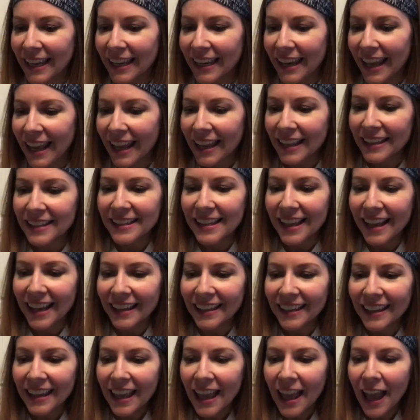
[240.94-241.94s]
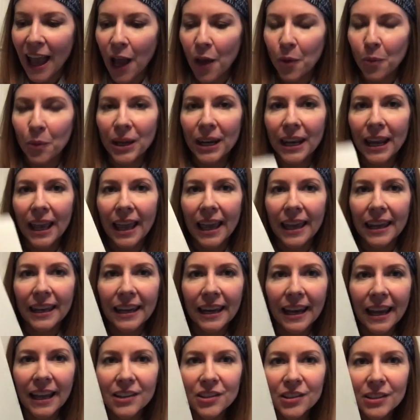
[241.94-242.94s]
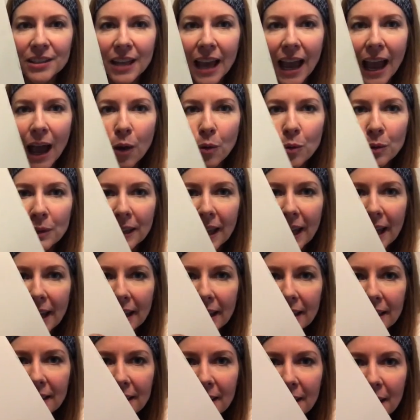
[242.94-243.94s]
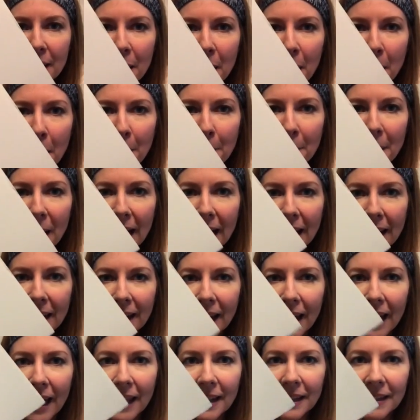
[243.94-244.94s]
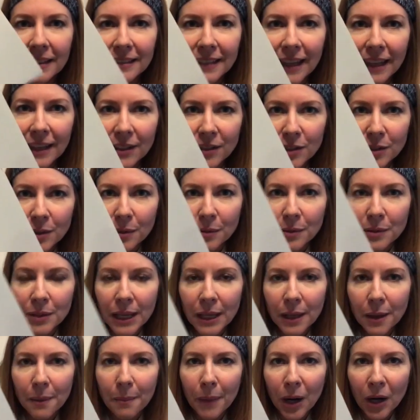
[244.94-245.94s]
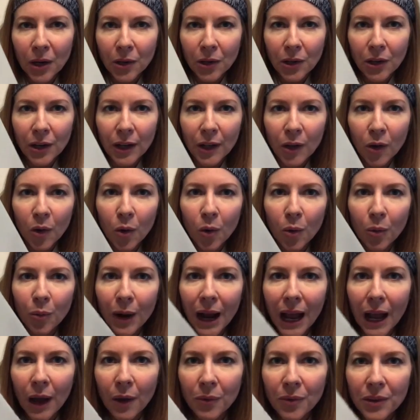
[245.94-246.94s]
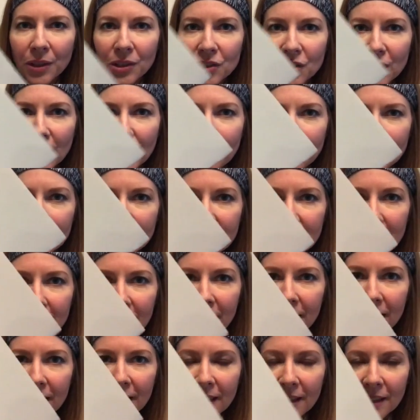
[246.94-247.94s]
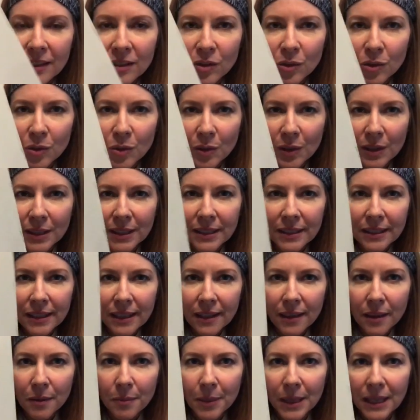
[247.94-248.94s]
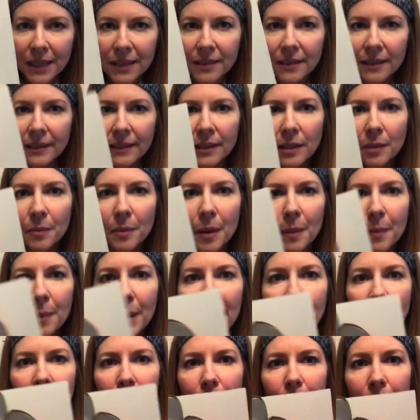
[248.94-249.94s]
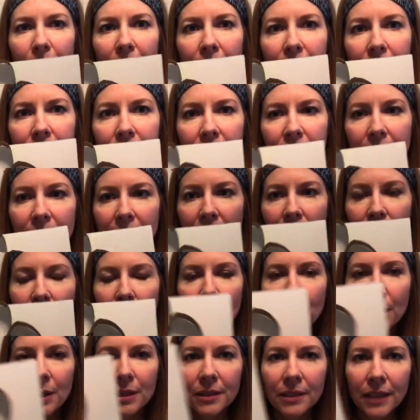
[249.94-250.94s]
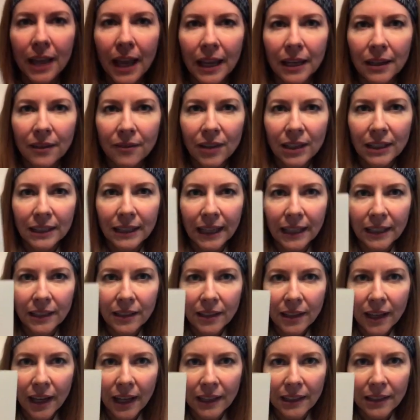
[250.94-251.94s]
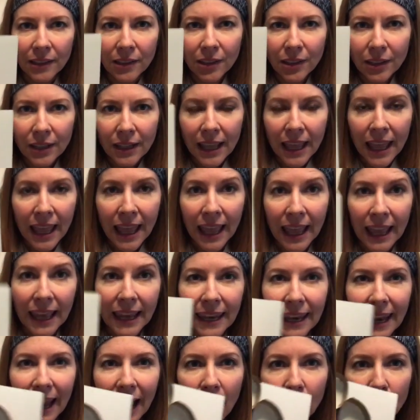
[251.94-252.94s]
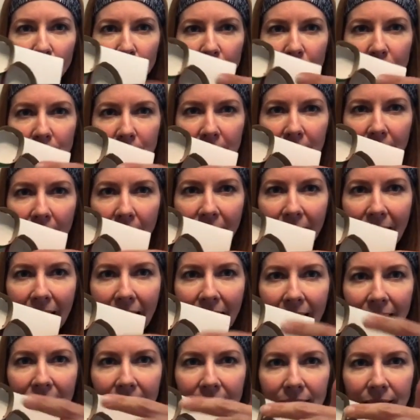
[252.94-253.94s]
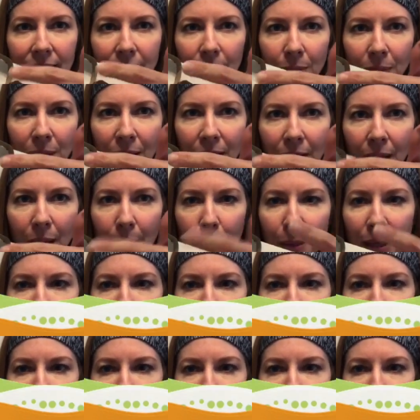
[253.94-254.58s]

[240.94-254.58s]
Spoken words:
and heads on, I went ahead and I just outlined mine. I decided to take a marker and go around the shapes so you could see the bees a little bit better because the yellow is kind of a light color. And now you see I added something up